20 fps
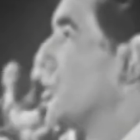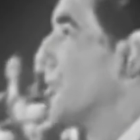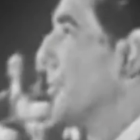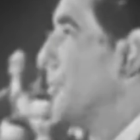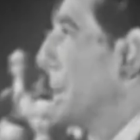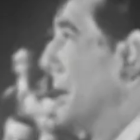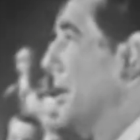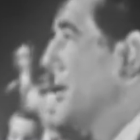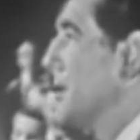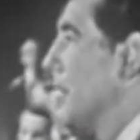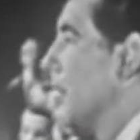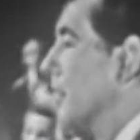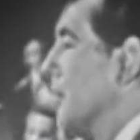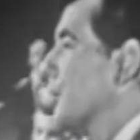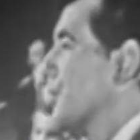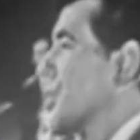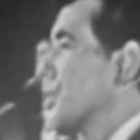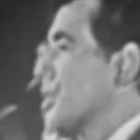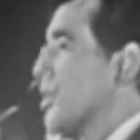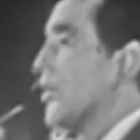to beat
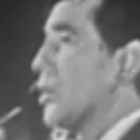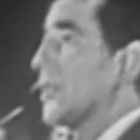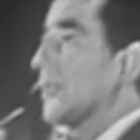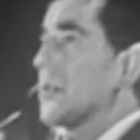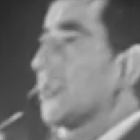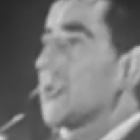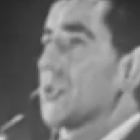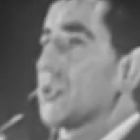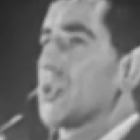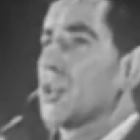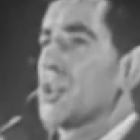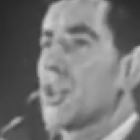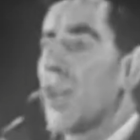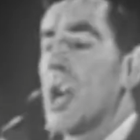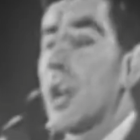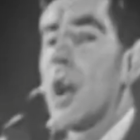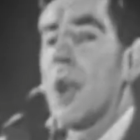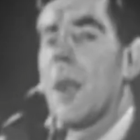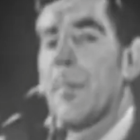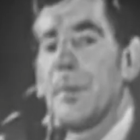a short,
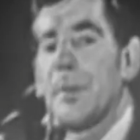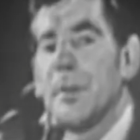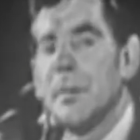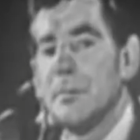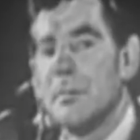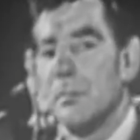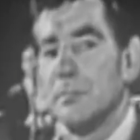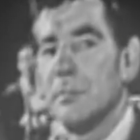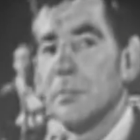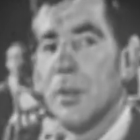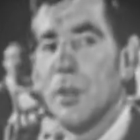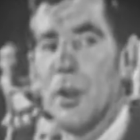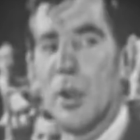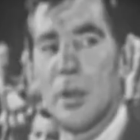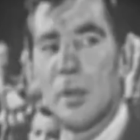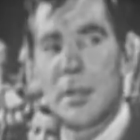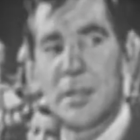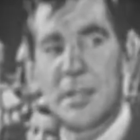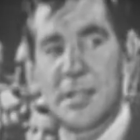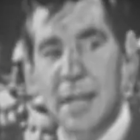sharp,
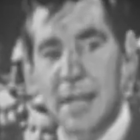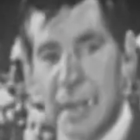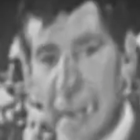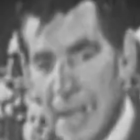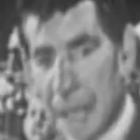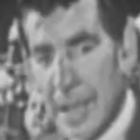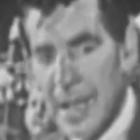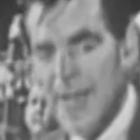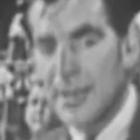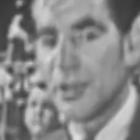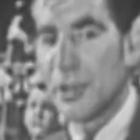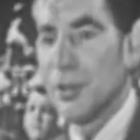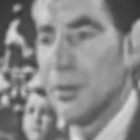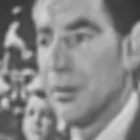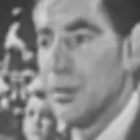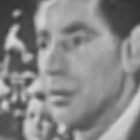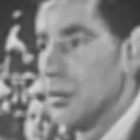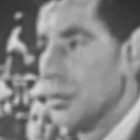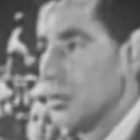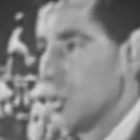or staccato